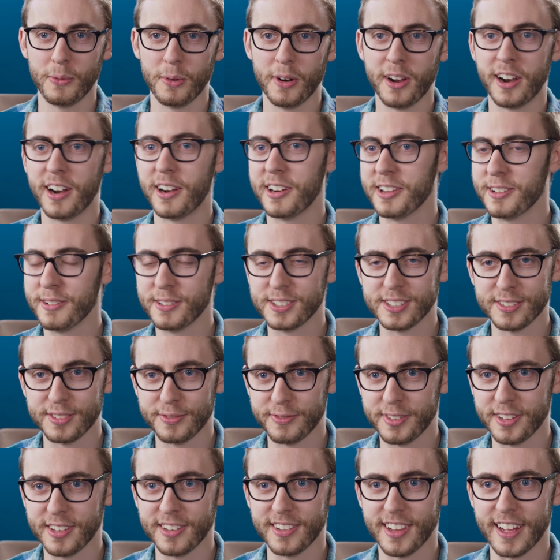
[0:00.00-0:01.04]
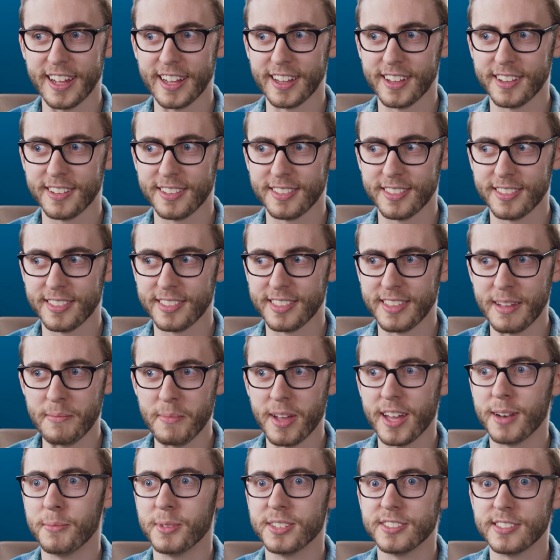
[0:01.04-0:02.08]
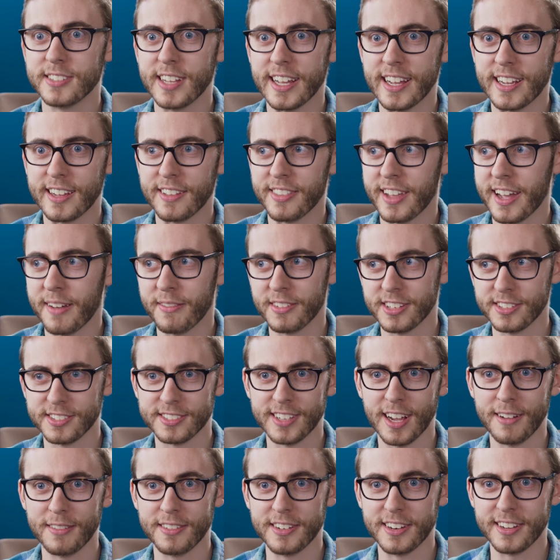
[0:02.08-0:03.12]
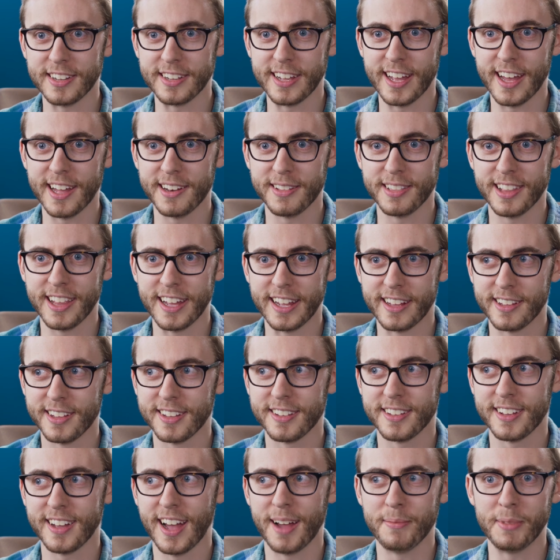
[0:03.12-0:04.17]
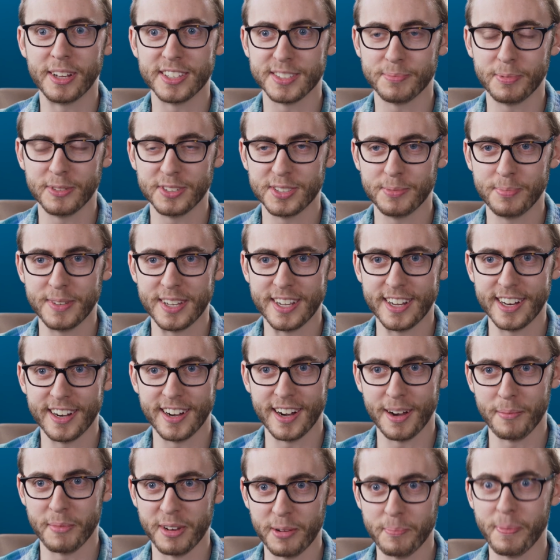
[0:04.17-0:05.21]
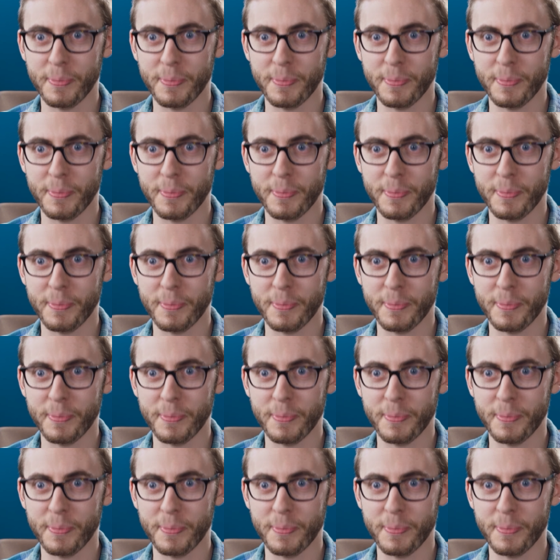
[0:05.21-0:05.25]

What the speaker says: Where you just feel like they made a mistake and they haven't discovered it yet. Like, I'm not supposed to be here. I'm an